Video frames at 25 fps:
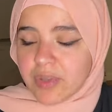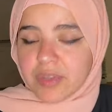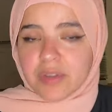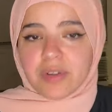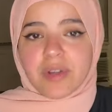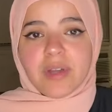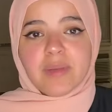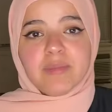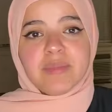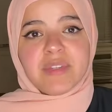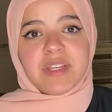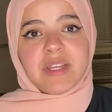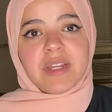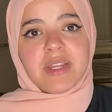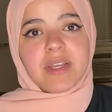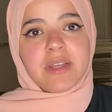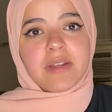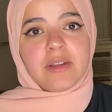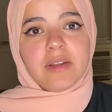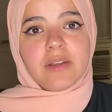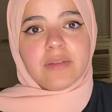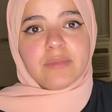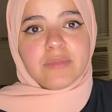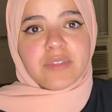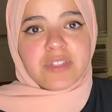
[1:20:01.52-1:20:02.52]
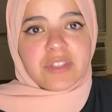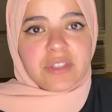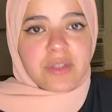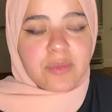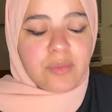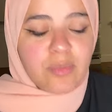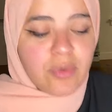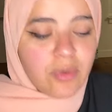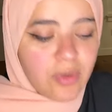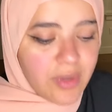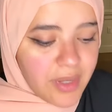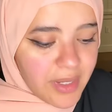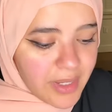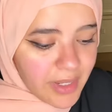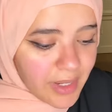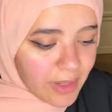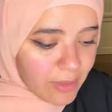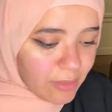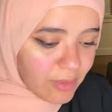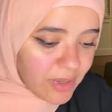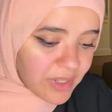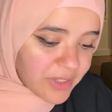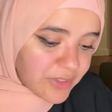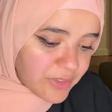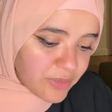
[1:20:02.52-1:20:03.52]
boy or I'm dating a non-Muslim boy and
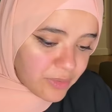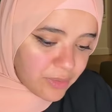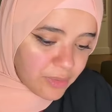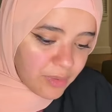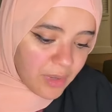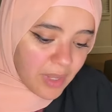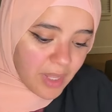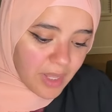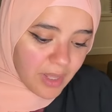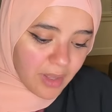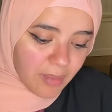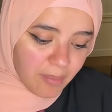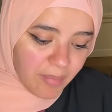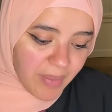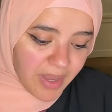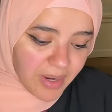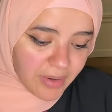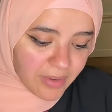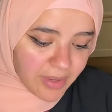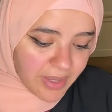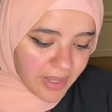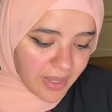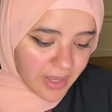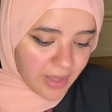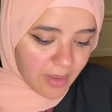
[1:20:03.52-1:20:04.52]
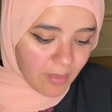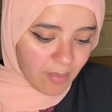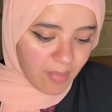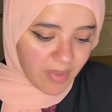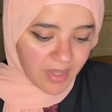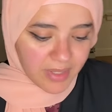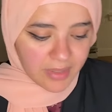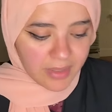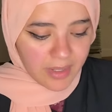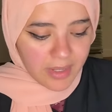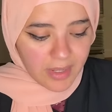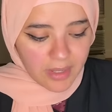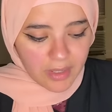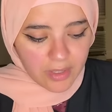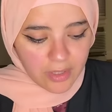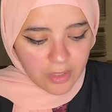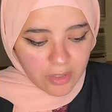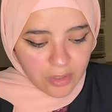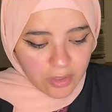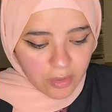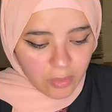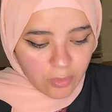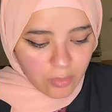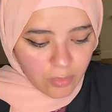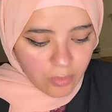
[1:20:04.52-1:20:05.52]
I want to marry him. And,
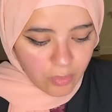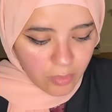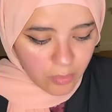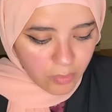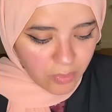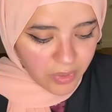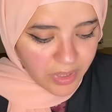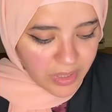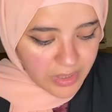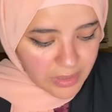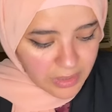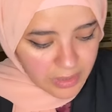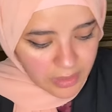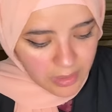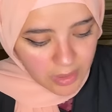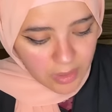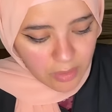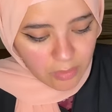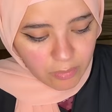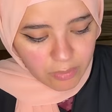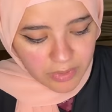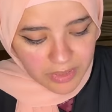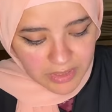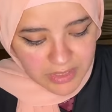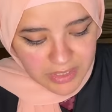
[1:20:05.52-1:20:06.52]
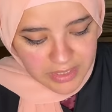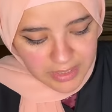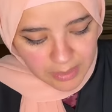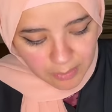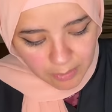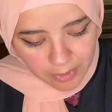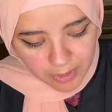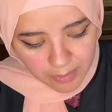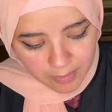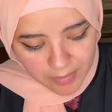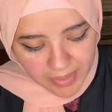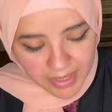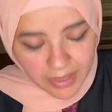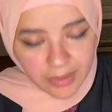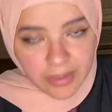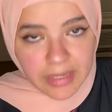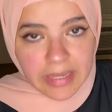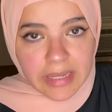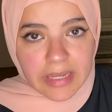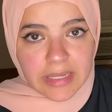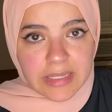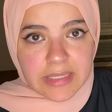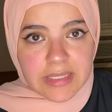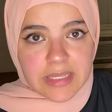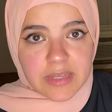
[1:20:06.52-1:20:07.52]
you know, will, will someone
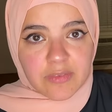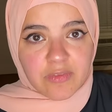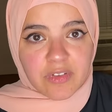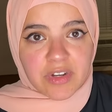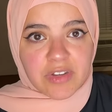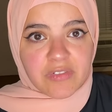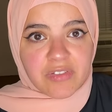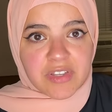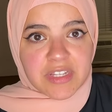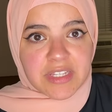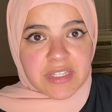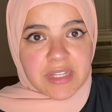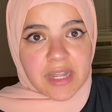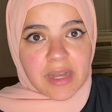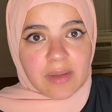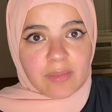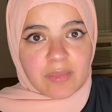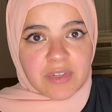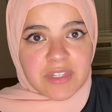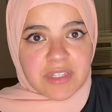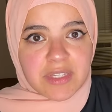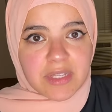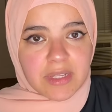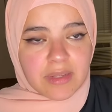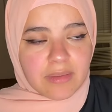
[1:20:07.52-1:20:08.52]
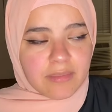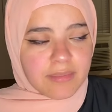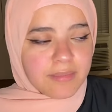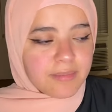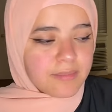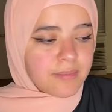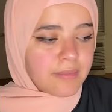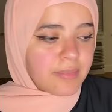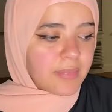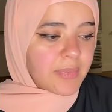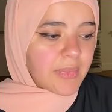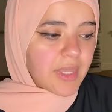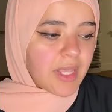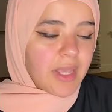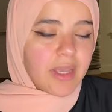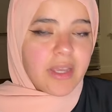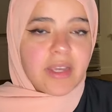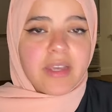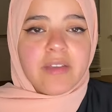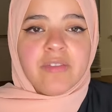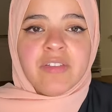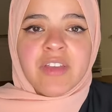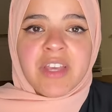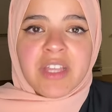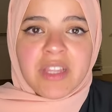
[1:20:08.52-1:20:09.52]
marry us even if he's not Muslim?
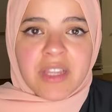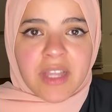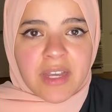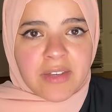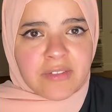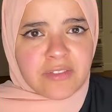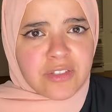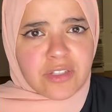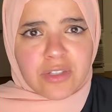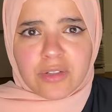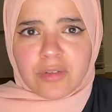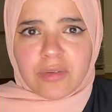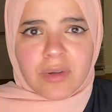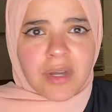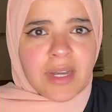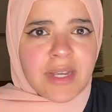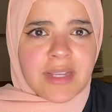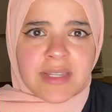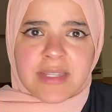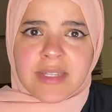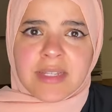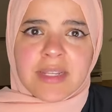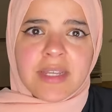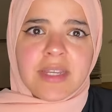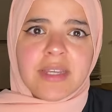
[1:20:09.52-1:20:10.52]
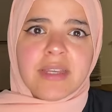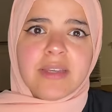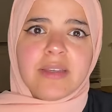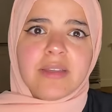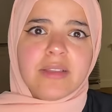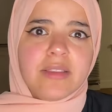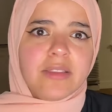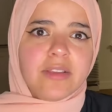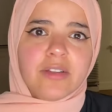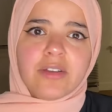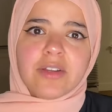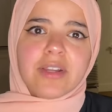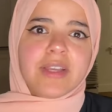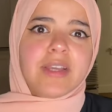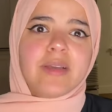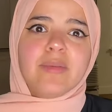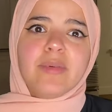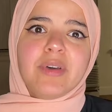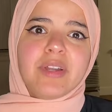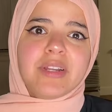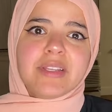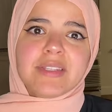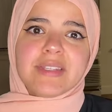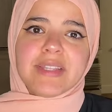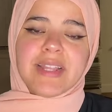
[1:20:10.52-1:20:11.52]
Like if he loves you, why isn't he learning
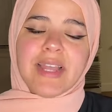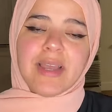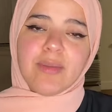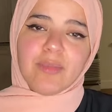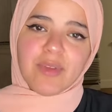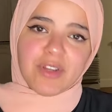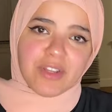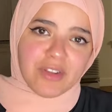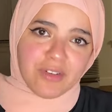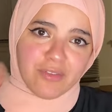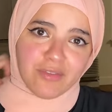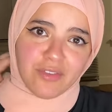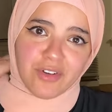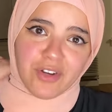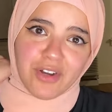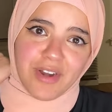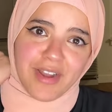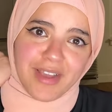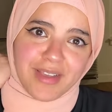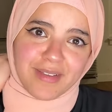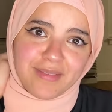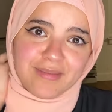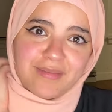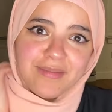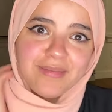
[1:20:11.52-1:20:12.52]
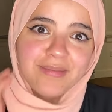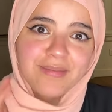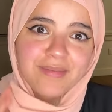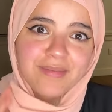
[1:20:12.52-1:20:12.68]
about Islam and converting?